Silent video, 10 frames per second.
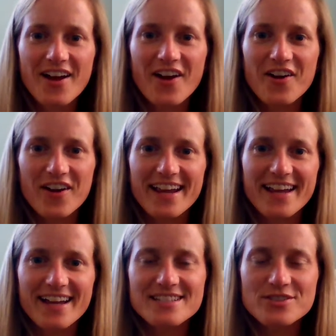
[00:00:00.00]
All right,
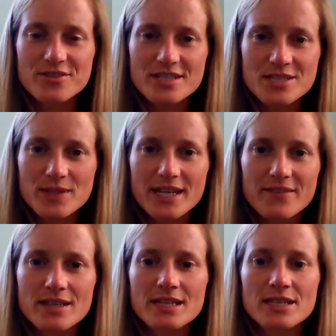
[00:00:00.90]
guys. So this week,
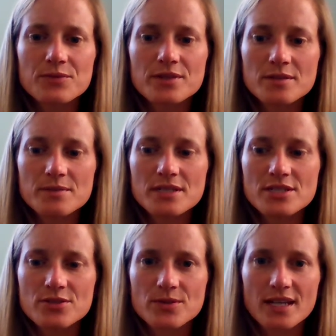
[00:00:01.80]
everything that we're going to be
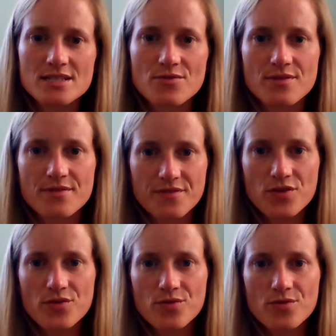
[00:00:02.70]
doing is a
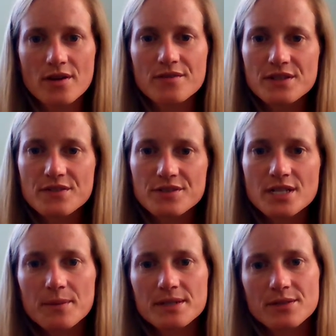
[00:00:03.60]
review of different
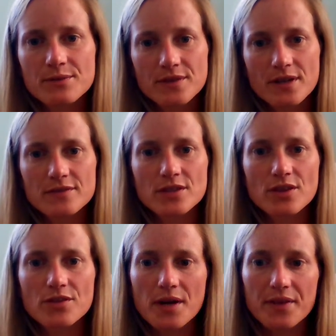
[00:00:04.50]
topics that we've covered
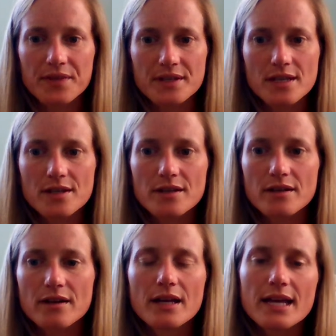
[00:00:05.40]
throughout the year.